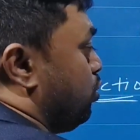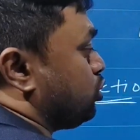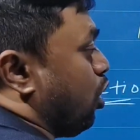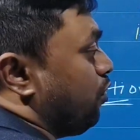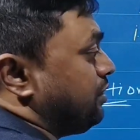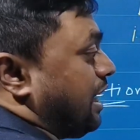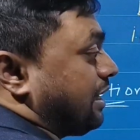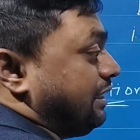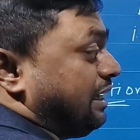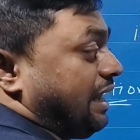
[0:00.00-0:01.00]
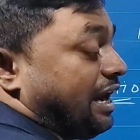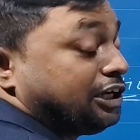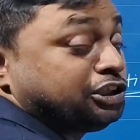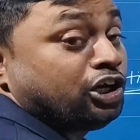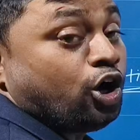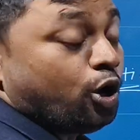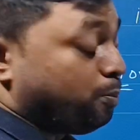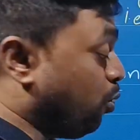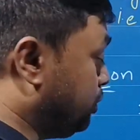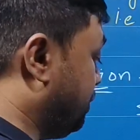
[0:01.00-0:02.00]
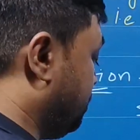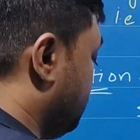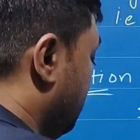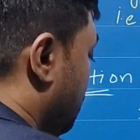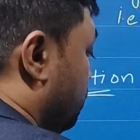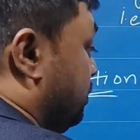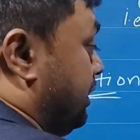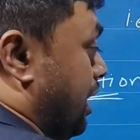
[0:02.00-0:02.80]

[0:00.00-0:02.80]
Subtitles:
force always act in the direction opposite to the